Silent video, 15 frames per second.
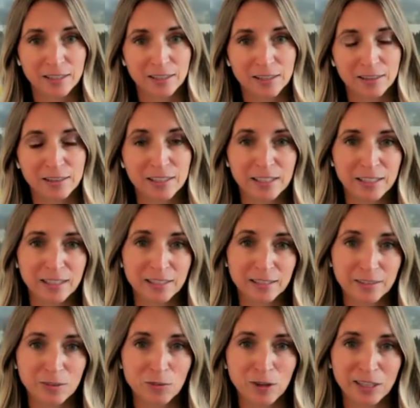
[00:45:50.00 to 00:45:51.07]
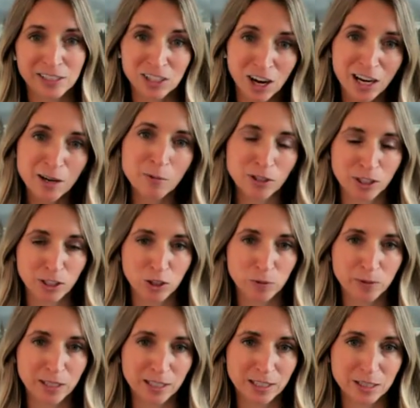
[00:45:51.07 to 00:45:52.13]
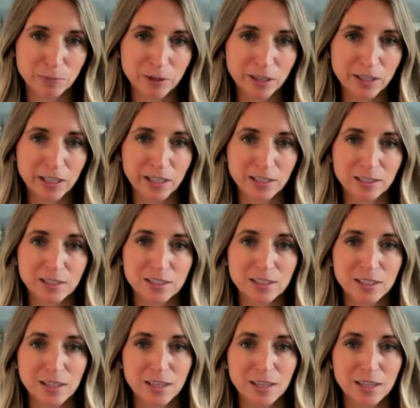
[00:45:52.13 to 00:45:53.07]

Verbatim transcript: the when they talk about a human experience,